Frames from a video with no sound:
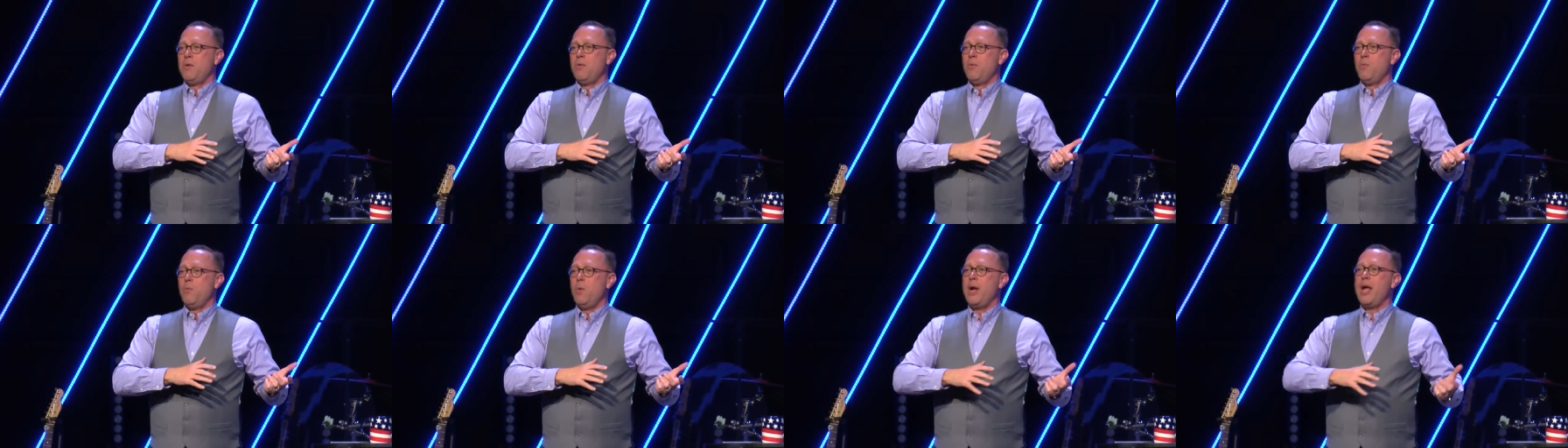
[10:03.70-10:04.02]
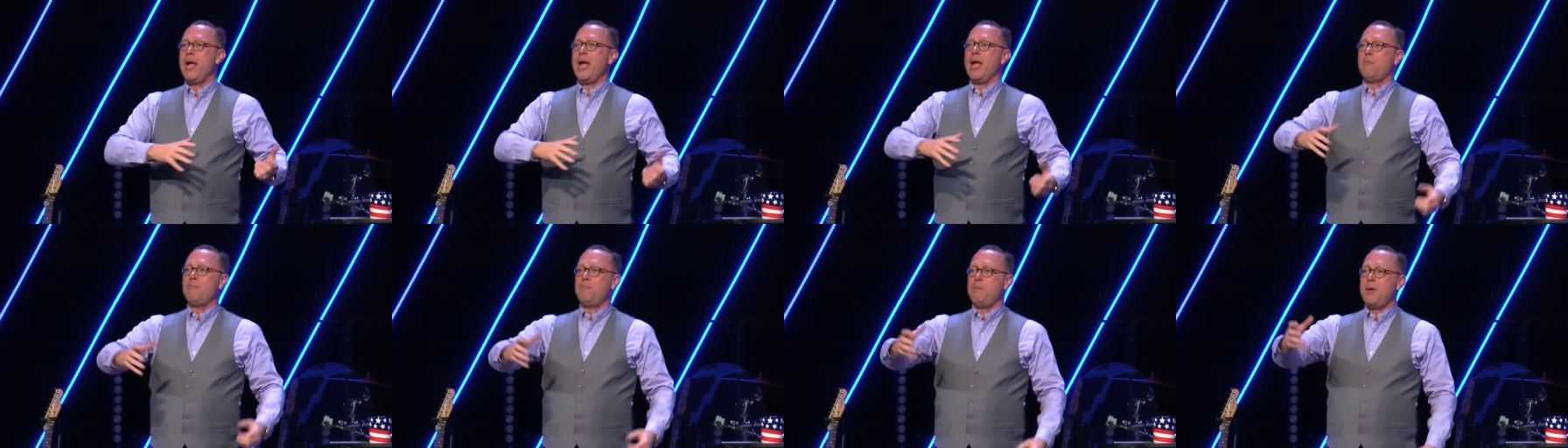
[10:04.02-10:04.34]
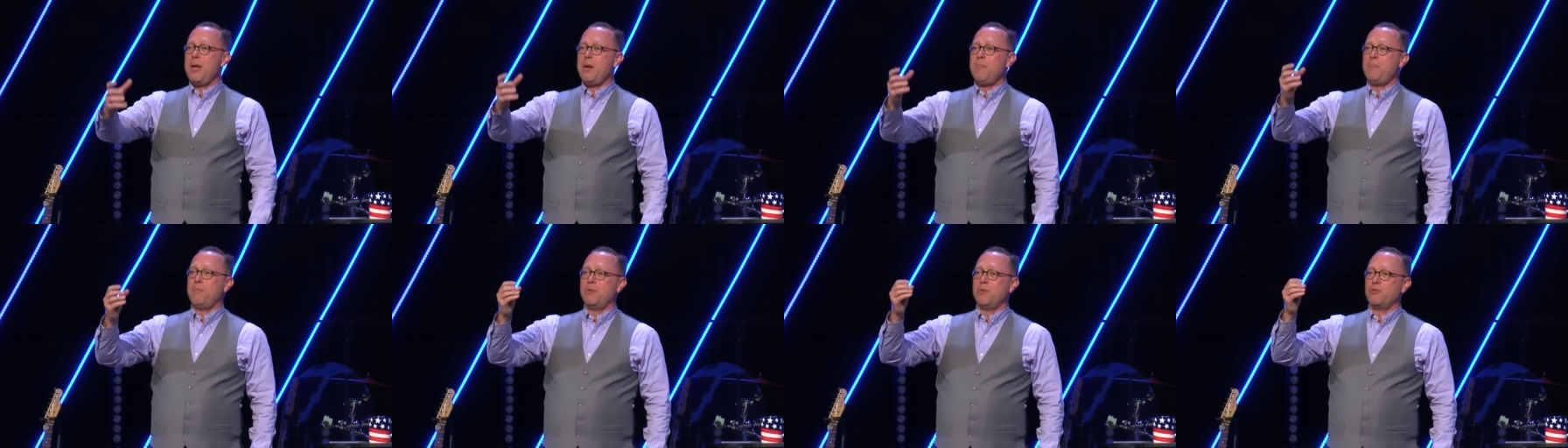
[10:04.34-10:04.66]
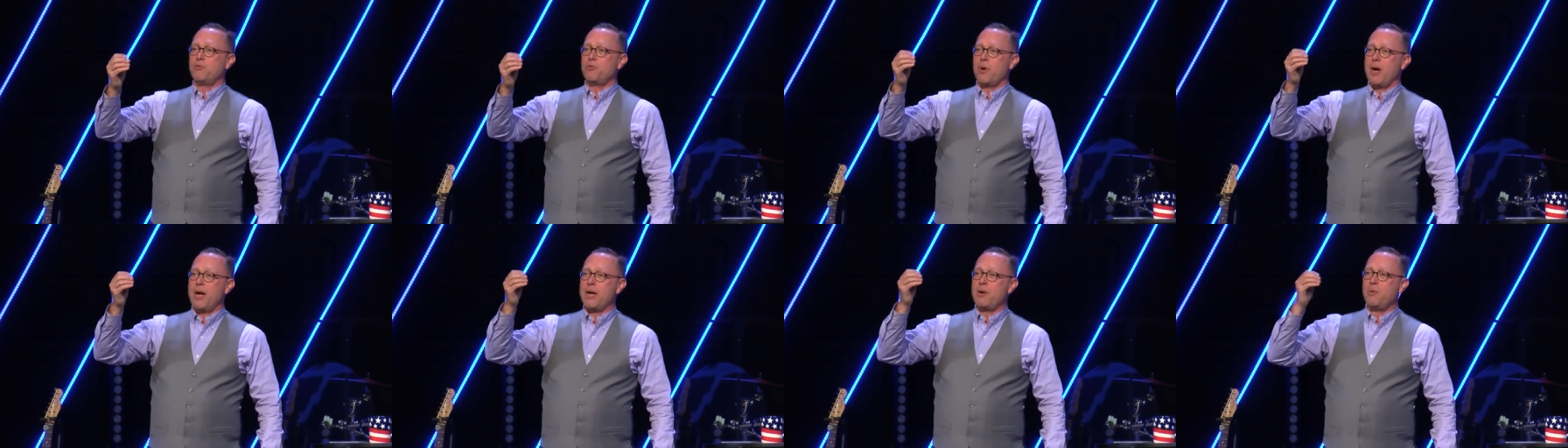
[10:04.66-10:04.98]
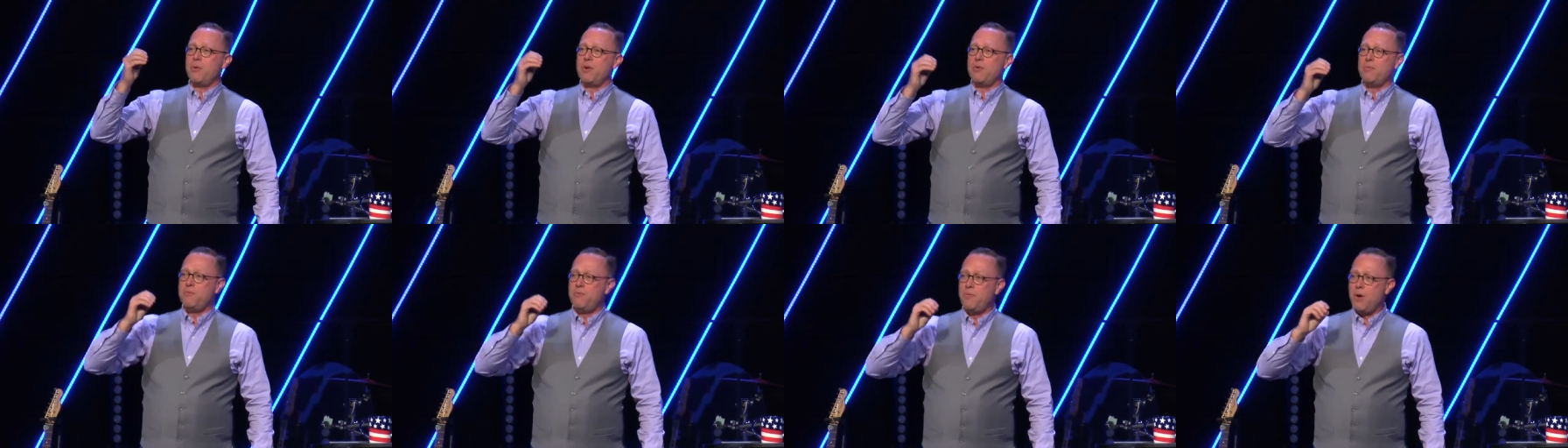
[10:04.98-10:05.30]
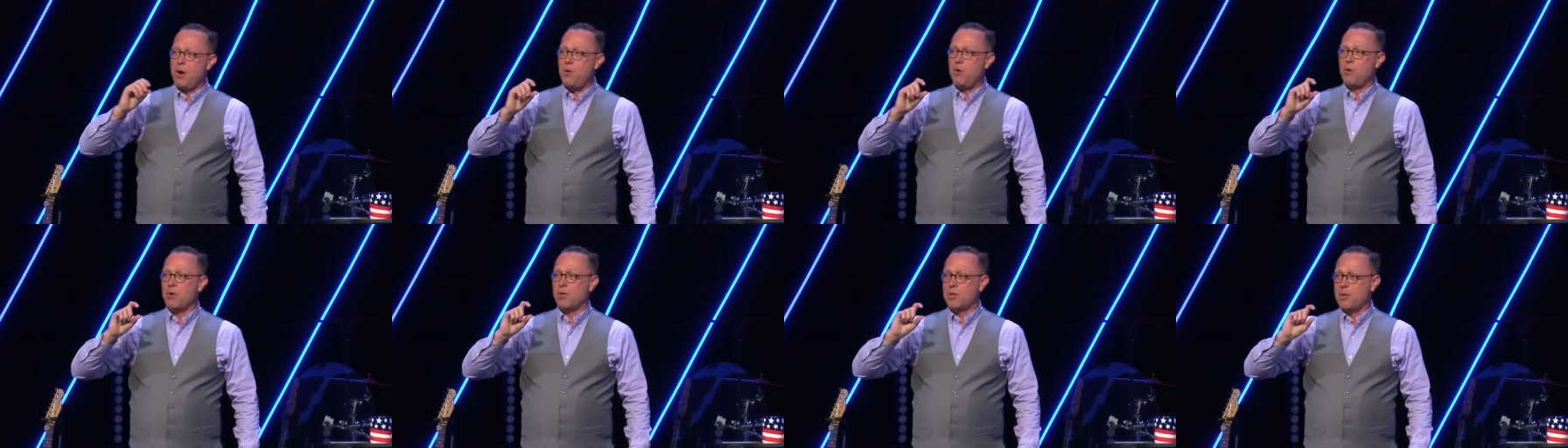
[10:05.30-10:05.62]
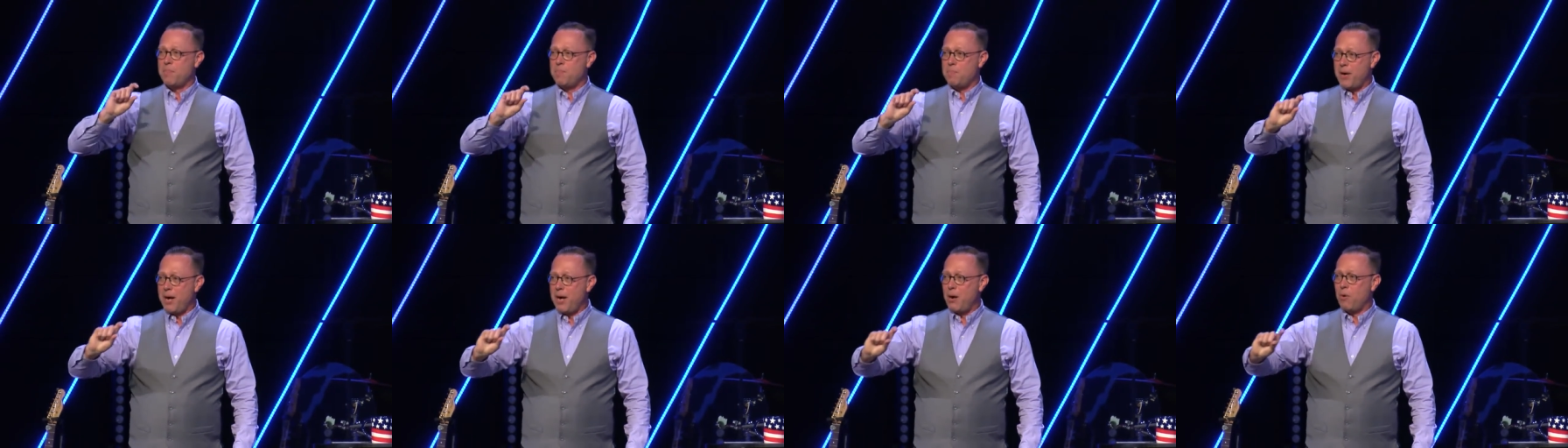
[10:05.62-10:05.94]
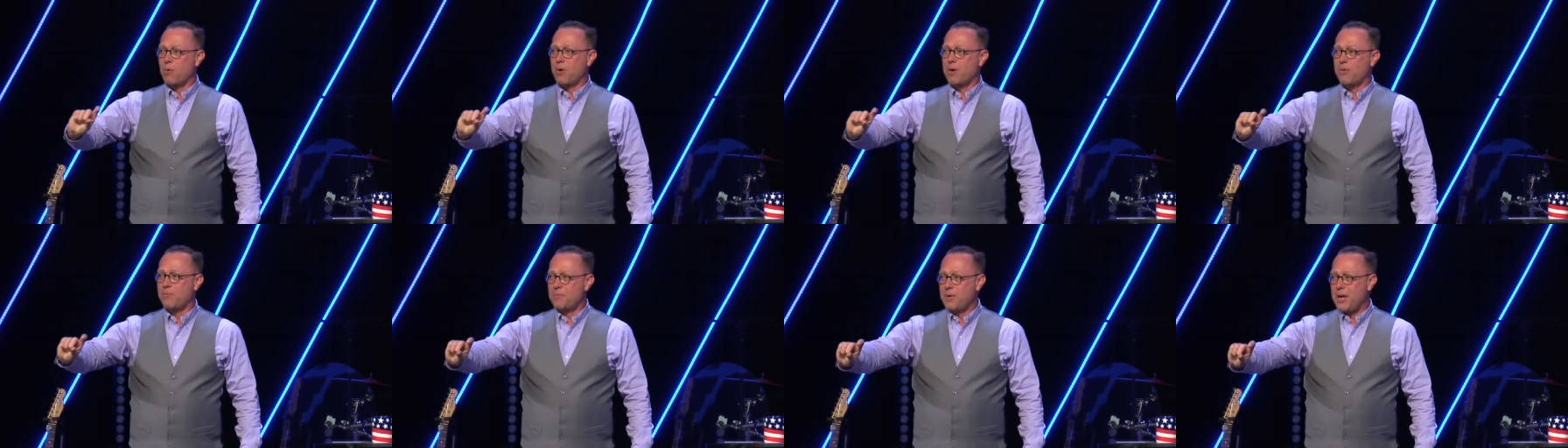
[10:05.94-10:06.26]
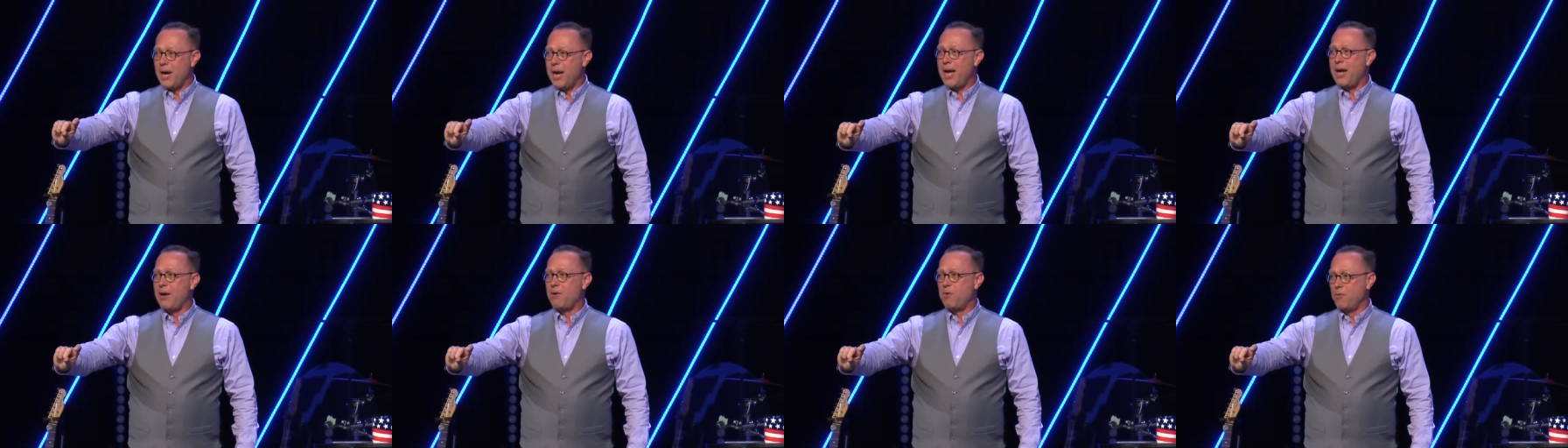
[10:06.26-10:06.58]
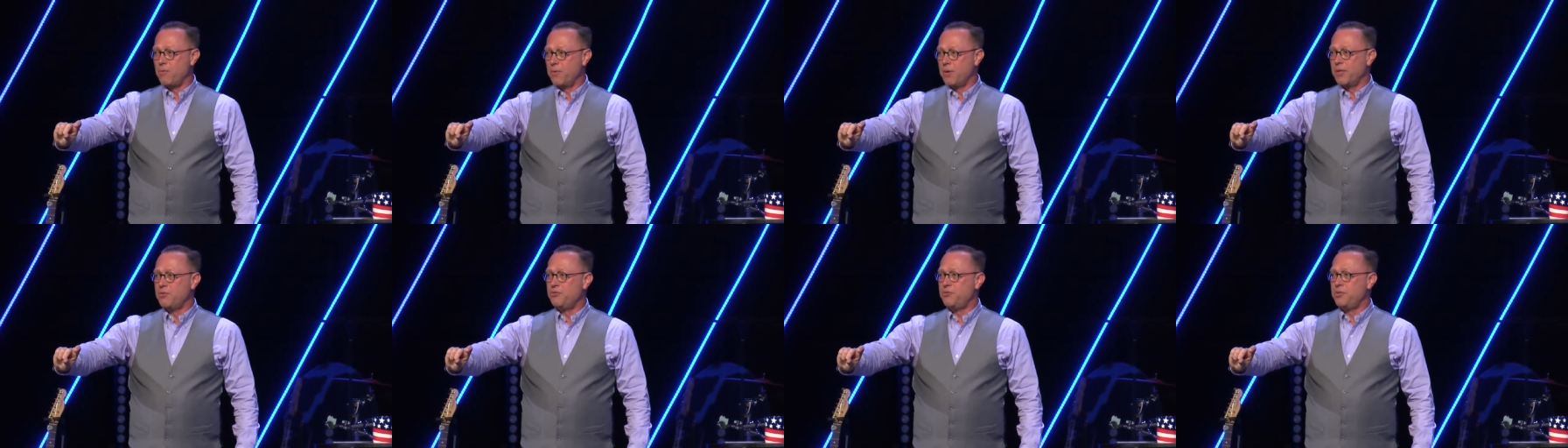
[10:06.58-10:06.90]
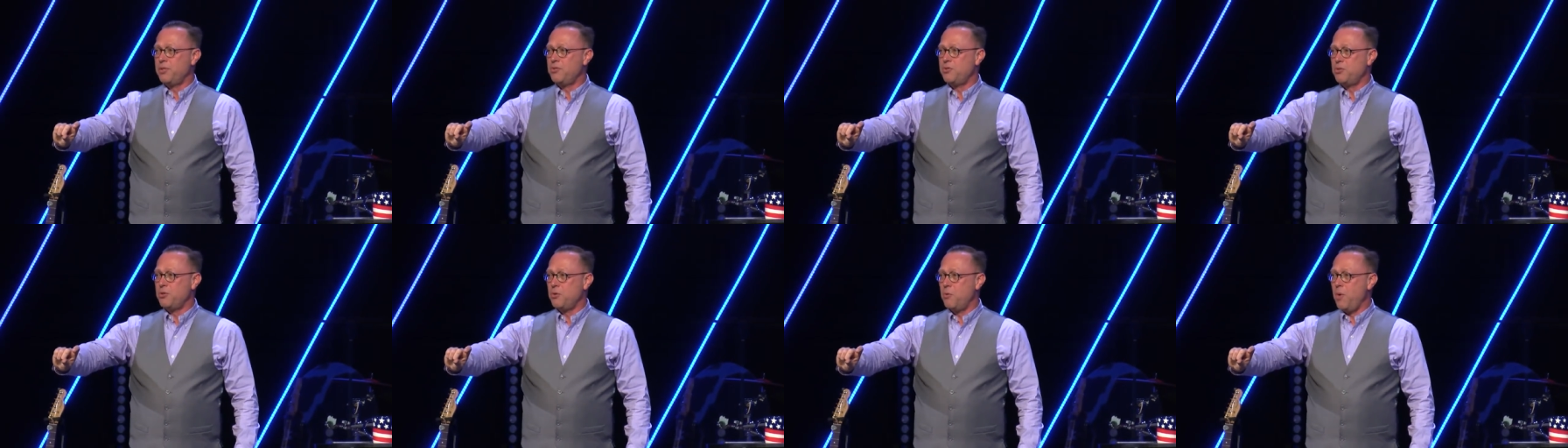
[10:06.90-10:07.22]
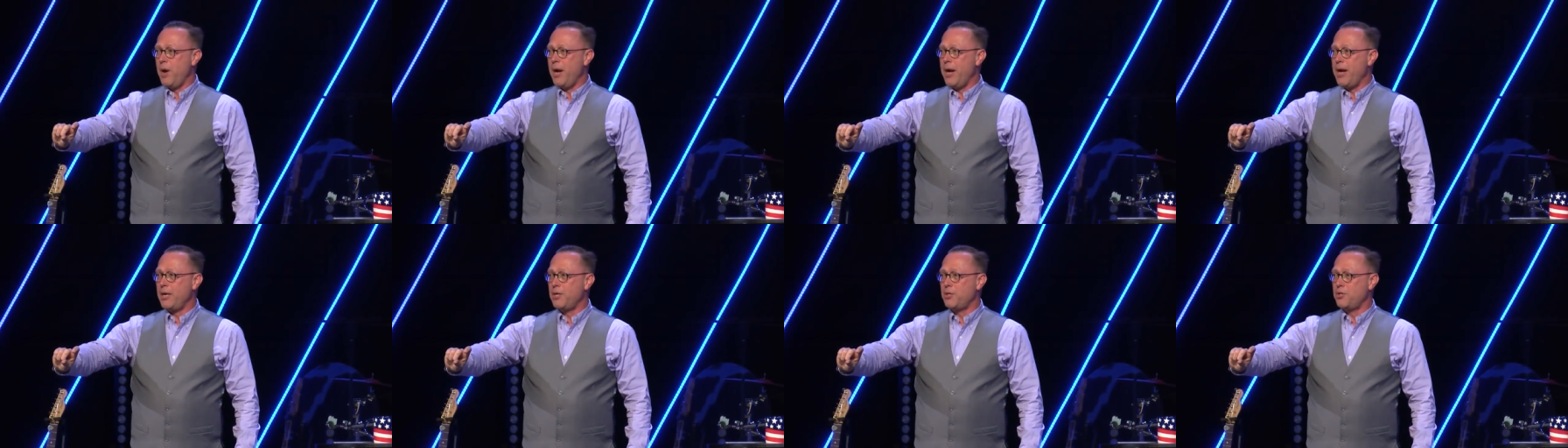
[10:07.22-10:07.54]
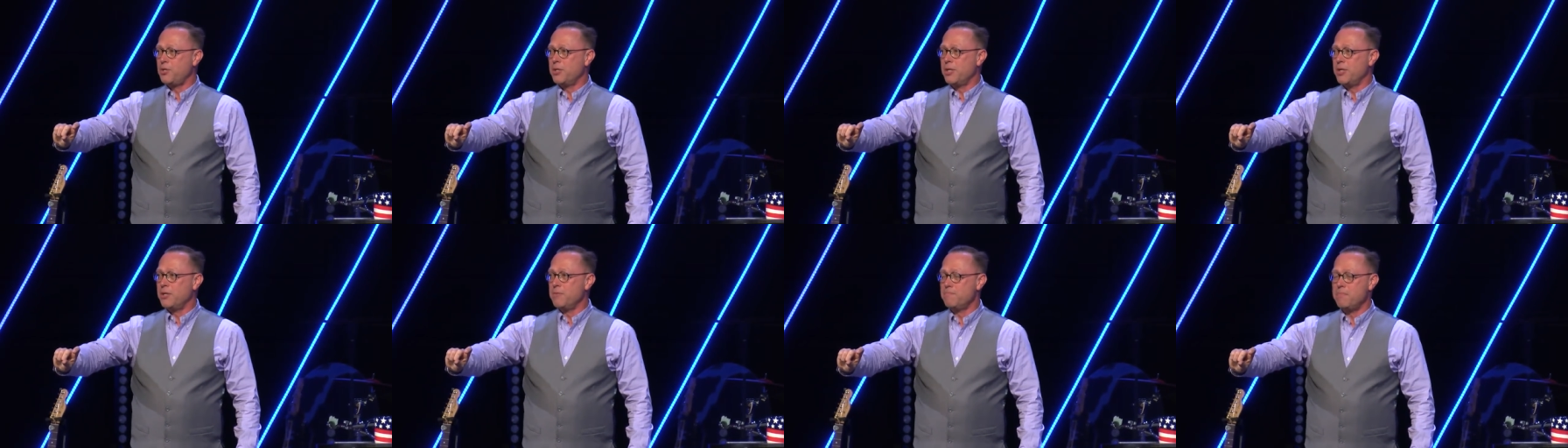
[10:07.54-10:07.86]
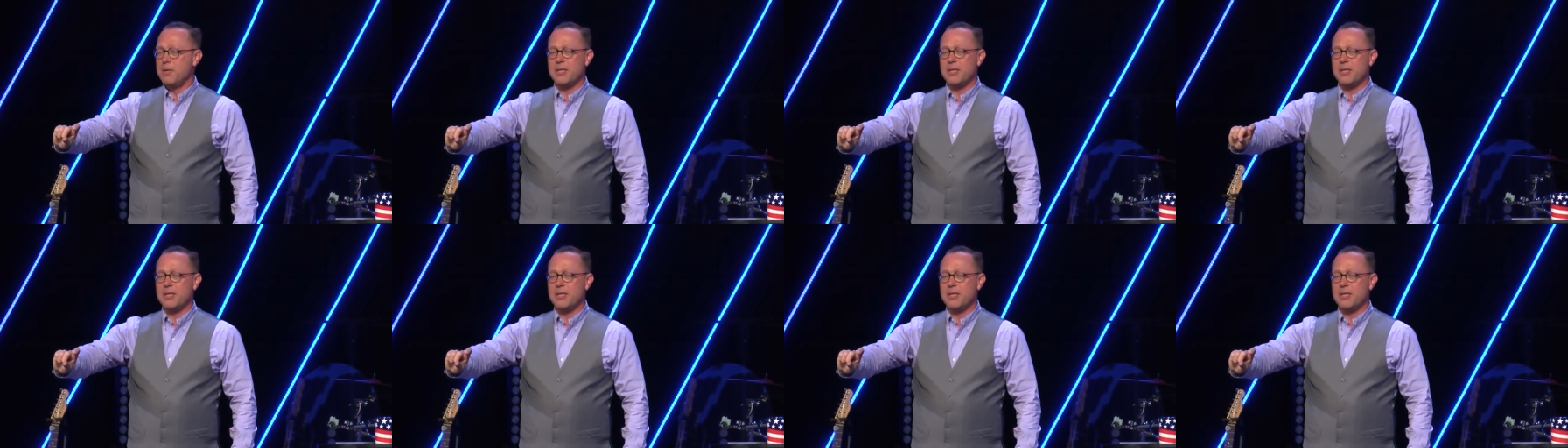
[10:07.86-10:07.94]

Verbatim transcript: We had people trying to invoke the power of God over a situation,